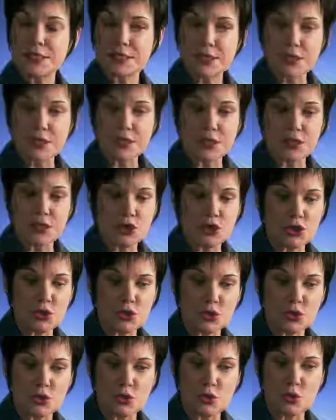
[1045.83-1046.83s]
Did
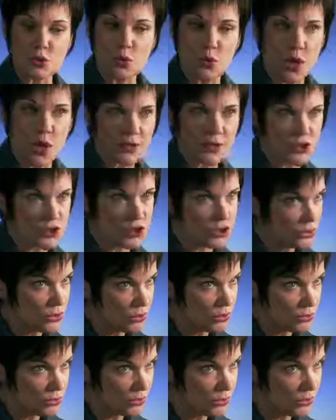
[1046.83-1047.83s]
you want to?